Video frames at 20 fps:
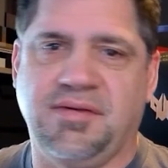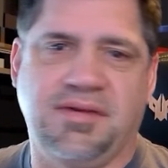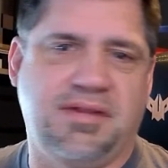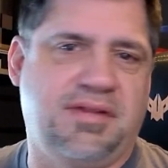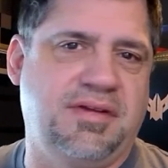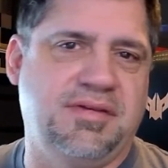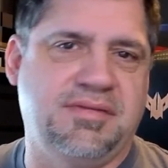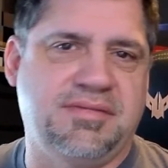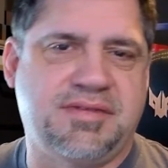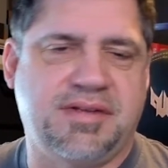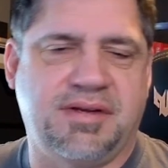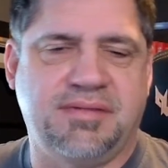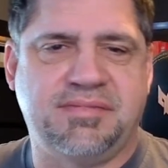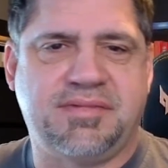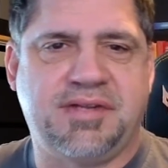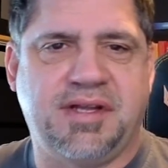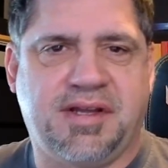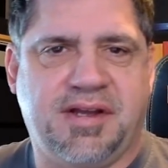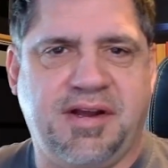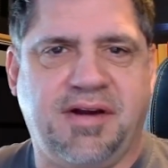with you. So
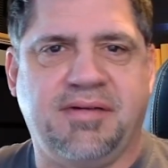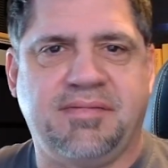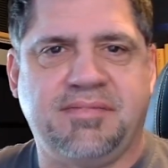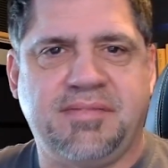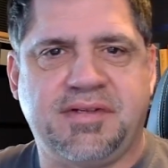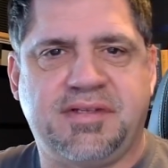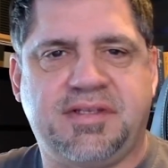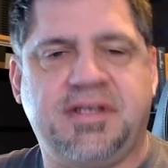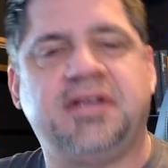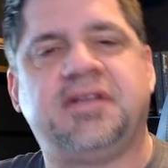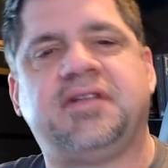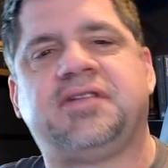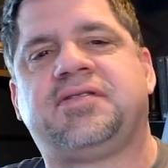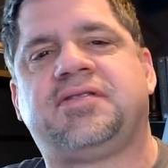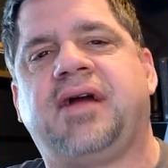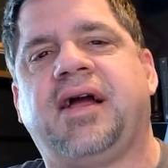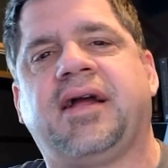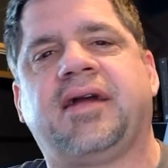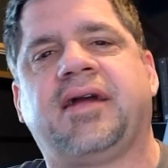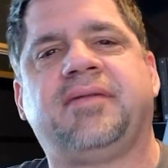take care. I'll see you at the
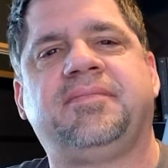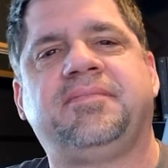track.